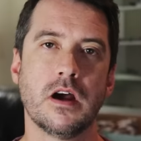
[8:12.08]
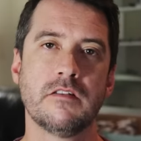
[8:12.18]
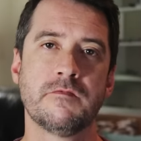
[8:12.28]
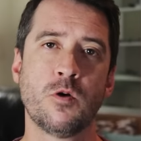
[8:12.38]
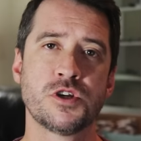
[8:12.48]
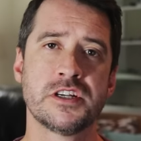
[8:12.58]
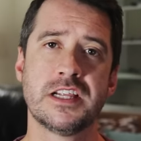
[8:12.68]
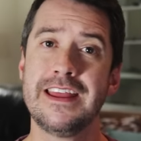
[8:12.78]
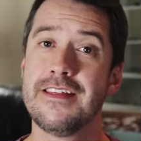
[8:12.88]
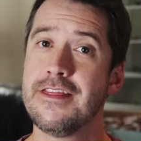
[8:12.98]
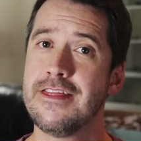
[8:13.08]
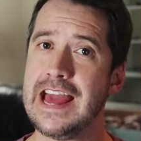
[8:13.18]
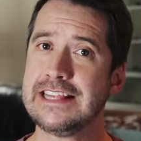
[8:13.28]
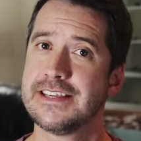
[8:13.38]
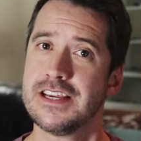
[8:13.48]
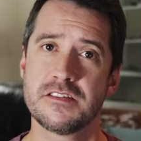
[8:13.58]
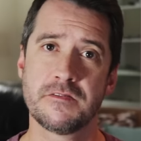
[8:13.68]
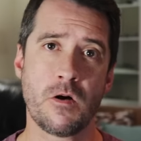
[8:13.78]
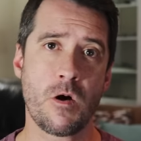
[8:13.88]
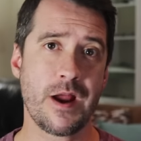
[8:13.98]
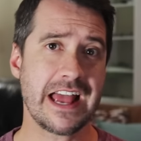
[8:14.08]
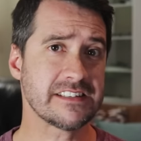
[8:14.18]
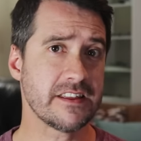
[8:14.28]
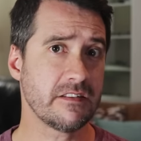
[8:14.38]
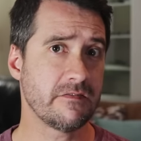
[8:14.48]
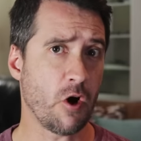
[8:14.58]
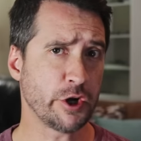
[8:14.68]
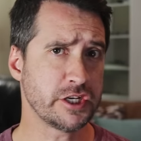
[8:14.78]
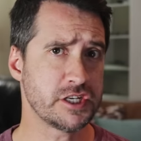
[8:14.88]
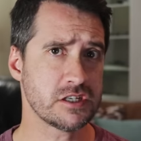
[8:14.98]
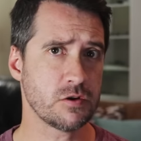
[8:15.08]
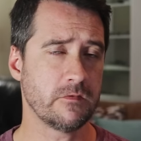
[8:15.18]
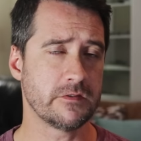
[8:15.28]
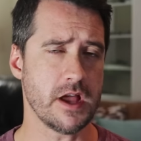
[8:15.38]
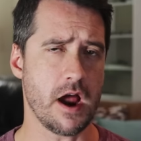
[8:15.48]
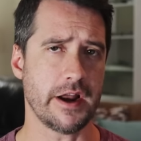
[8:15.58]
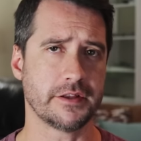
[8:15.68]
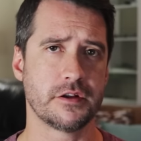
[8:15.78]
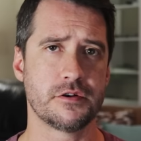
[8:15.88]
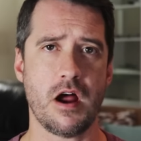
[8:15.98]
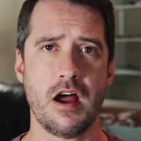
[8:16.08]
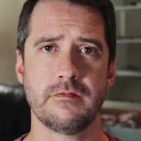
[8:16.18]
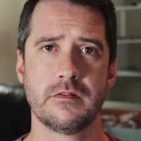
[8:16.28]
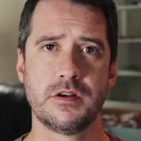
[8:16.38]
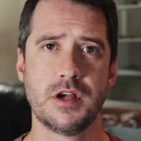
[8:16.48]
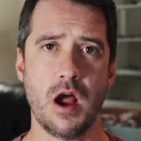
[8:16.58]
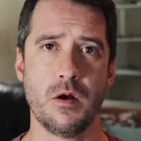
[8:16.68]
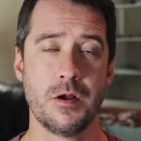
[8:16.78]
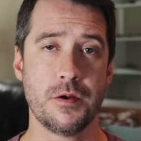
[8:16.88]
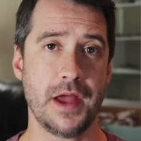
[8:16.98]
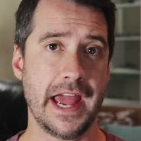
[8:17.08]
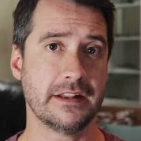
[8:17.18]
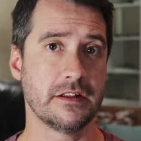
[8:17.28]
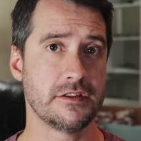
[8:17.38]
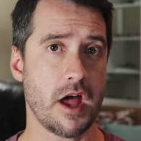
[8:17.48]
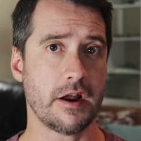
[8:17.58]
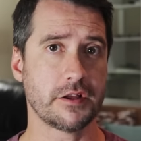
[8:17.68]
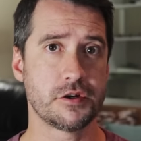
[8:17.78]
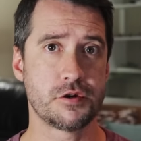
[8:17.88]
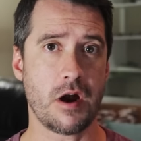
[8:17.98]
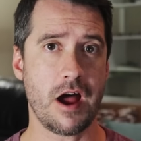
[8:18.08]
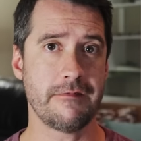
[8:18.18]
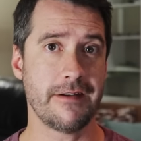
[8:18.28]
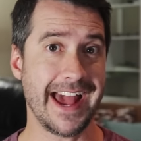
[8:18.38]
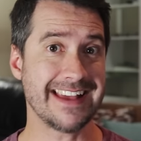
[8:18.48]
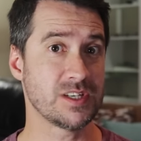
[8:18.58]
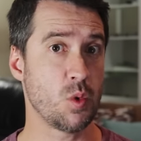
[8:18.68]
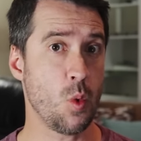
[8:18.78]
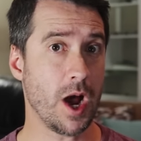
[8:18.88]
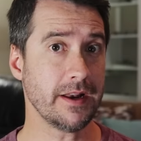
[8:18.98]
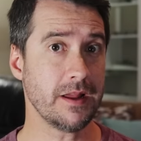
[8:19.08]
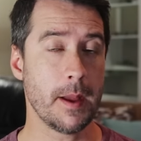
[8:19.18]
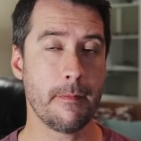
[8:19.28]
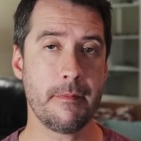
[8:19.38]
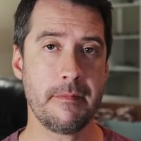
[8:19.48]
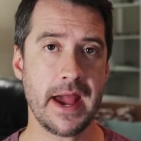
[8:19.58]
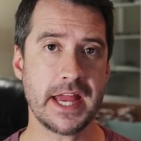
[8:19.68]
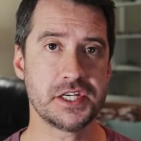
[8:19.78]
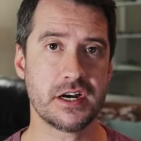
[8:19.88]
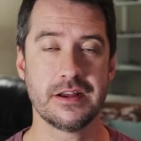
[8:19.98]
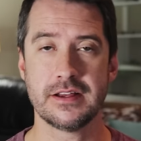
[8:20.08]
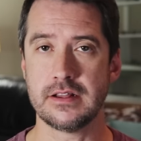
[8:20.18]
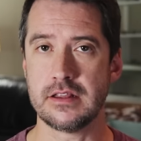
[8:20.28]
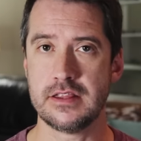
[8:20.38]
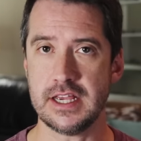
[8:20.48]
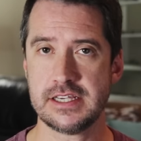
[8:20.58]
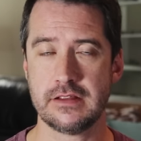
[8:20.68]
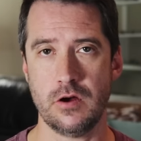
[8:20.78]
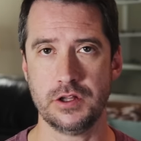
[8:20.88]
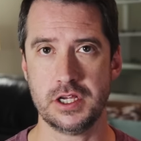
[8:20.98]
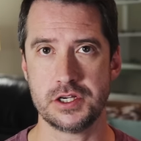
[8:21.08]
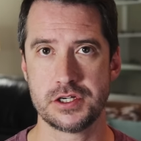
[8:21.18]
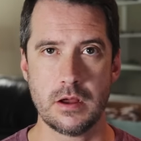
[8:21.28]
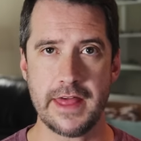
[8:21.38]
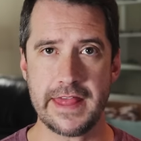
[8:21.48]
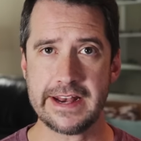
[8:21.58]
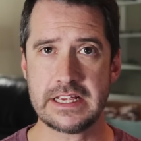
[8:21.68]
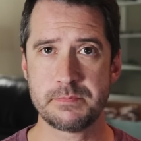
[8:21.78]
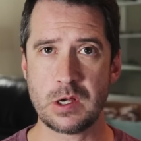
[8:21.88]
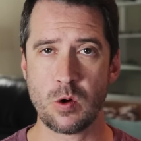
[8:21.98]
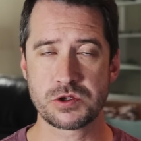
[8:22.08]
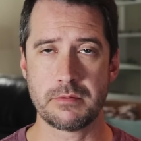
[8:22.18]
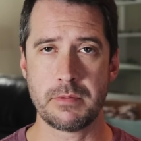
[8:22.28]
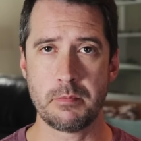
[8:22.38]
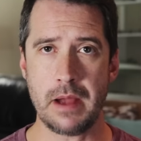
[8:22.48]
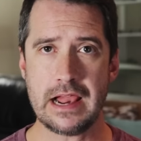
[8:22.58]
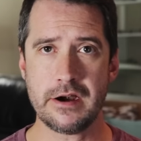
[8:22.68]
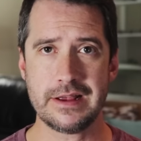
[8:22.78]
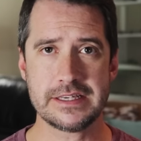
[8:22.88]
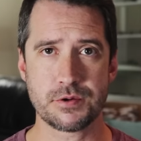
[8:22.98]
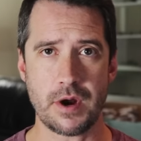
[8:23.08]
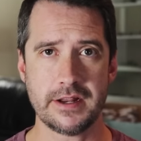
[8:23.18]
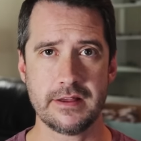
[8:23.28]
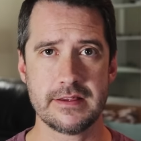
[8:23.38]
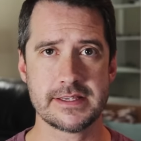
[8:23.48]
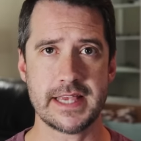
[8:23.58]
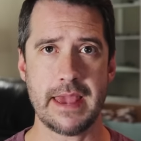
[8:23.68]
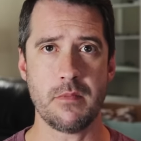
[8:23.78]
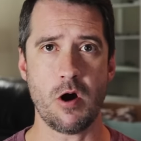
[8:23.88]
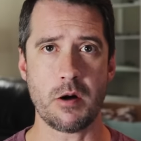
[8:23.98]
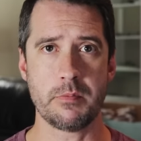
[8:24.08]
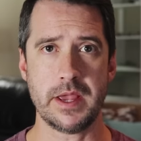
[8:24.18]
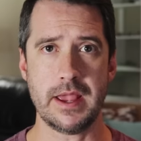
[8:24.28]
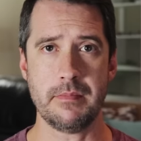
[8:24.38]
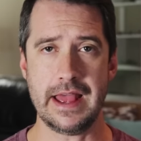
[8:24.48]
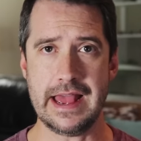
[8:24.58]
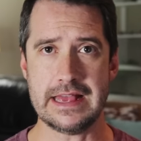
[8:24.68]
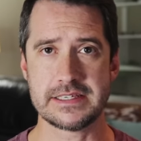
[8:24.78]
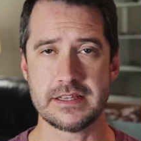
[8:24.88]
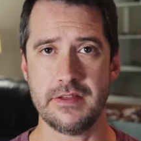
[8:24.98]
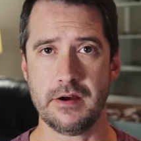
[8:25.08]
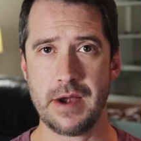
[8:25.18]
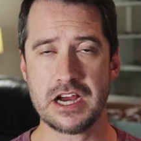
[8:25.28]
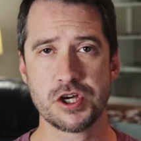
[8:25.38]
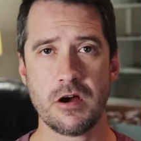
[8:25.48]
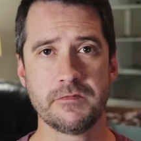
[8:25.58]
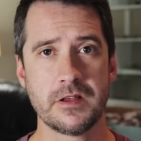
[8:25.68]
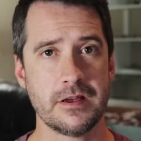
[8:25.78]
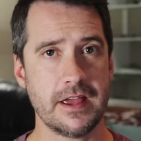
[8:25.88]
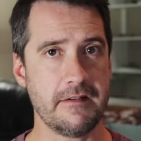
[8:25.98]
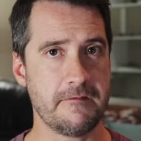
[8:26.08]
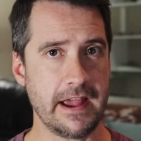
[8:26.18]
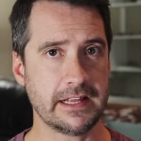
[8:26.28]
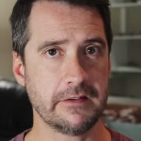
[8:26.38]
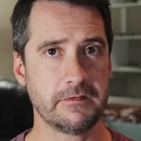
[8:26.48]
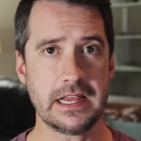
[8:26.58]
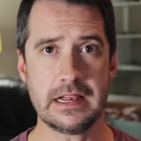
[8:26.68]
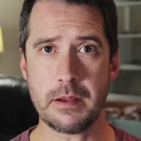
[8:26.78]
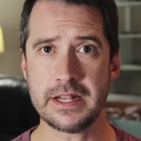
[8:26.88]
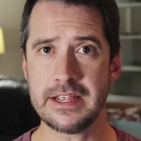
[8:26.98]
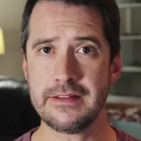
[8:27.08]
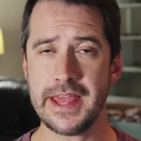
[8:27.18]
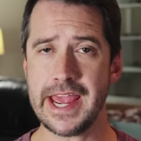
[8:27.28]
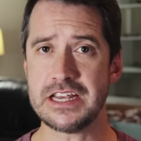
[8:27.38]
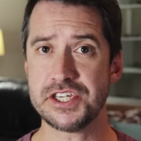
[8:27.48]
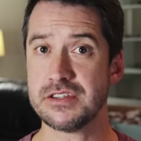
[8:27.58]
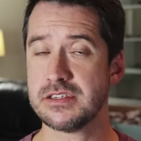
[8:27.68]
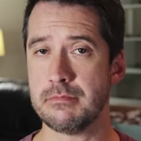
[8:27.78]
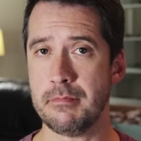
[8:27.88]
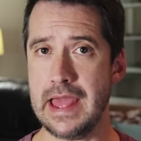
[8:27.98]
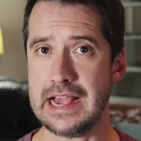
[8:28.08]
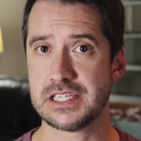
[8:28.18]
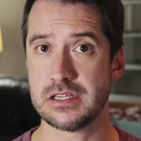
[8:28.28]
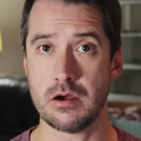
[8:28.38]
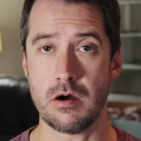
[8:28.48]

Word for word: Unfortunately, that's as far as the advantages of direct drive go and direct drive has one major disadvantage. And that is because the propeller is running the same RPM as the crankshaft, effectively limiting the engine's max